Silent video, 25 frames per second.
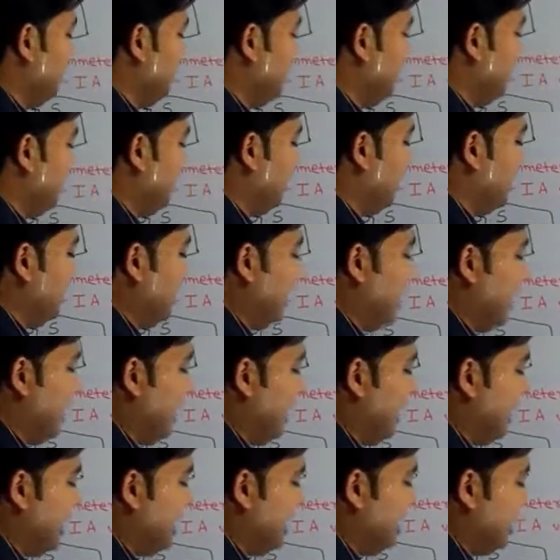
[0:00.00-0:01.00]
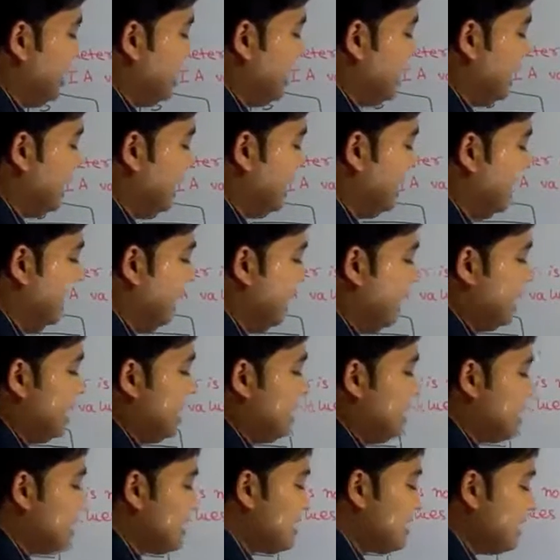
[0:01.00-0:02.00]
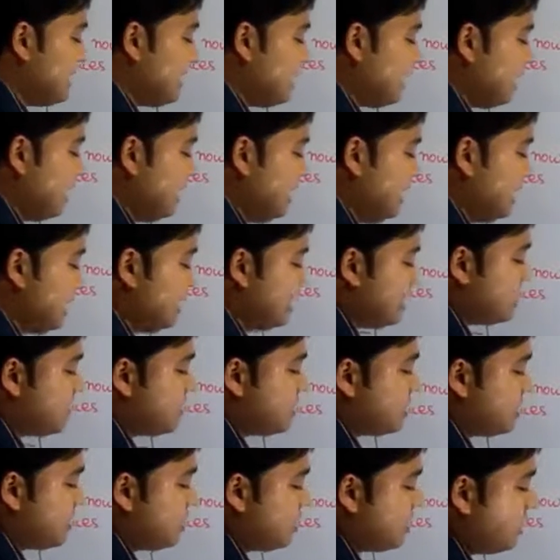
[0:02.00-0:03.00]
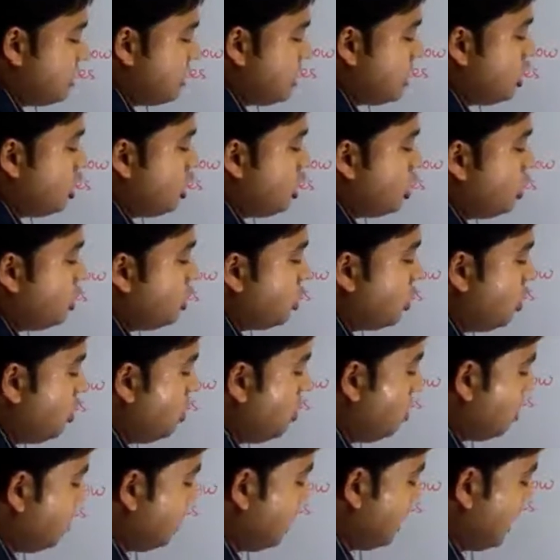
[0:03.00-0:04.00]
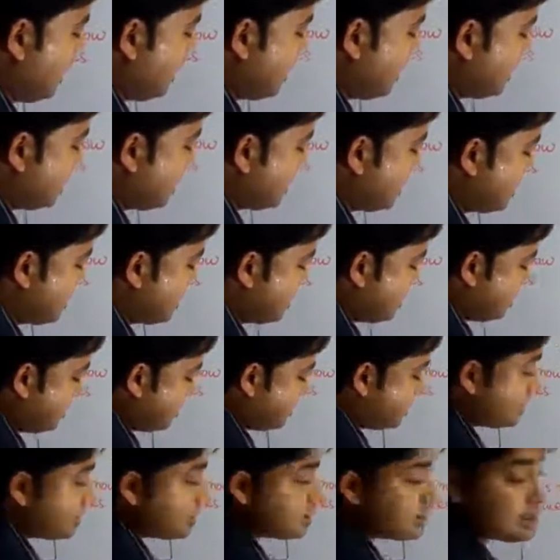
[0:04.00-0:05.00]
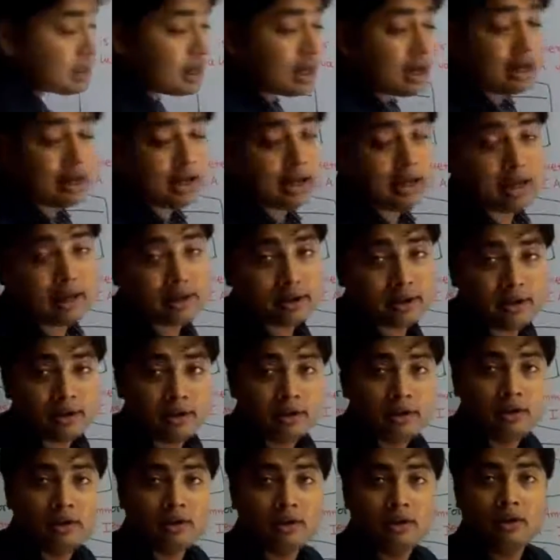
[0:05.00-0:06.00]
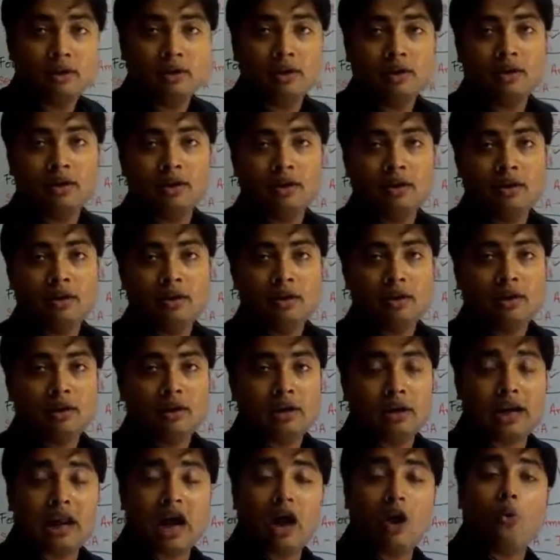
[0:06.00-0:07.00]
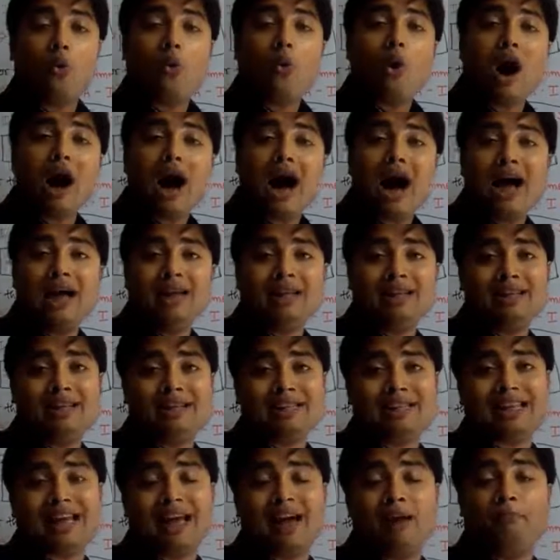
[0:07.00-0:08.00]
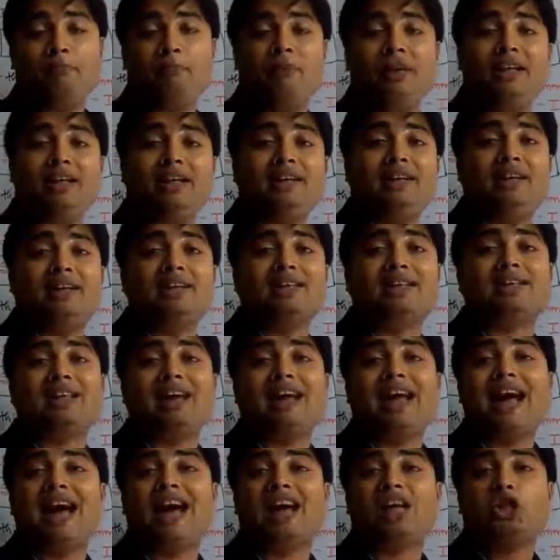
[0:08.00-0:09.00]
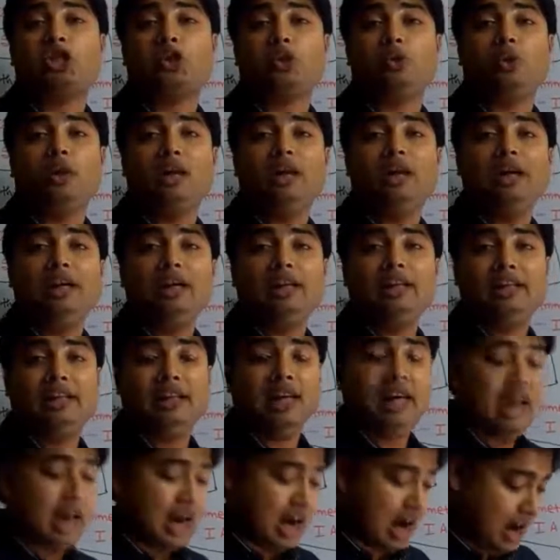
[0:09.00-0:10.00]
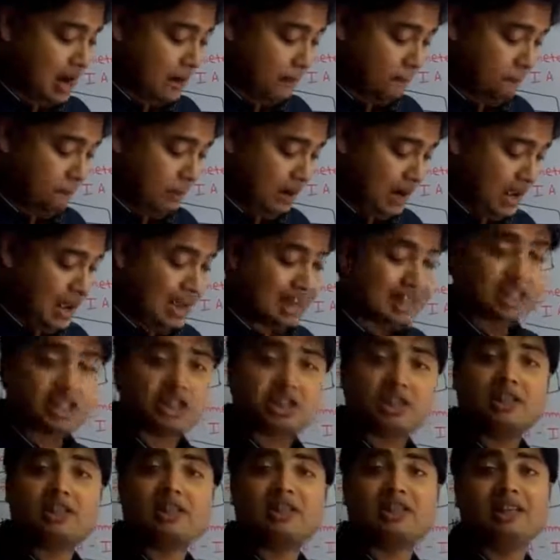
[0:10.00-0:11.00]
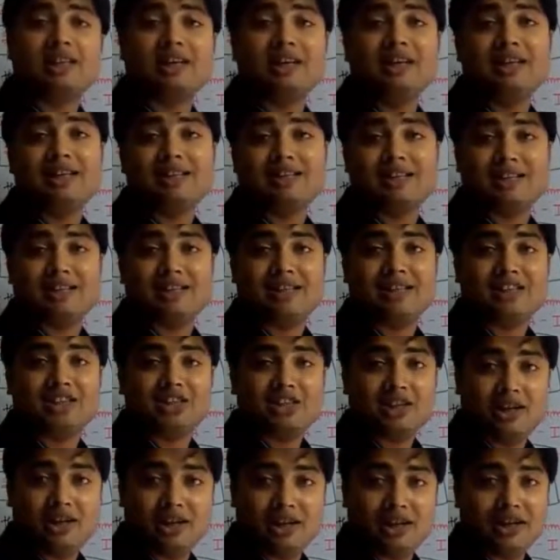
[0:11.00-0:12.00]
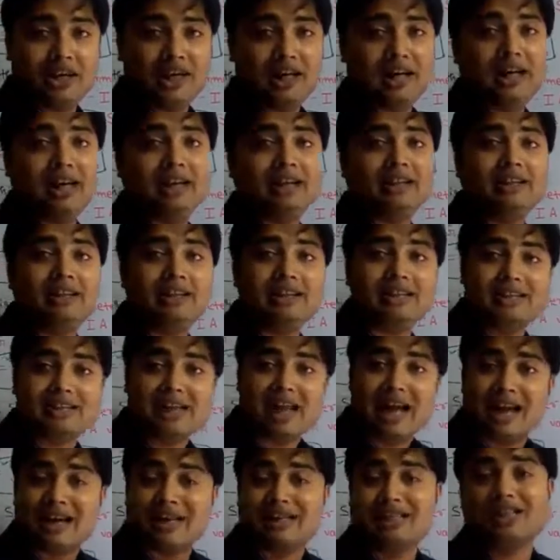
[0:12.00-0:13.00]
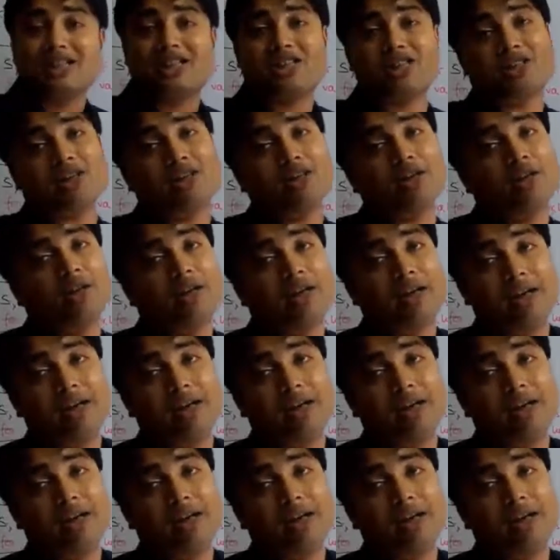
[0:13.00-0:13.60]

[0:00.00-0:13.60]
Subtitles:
being connected in series to this circuit. Now, why these ammeters are actually they are placed in series in the circuit? This answer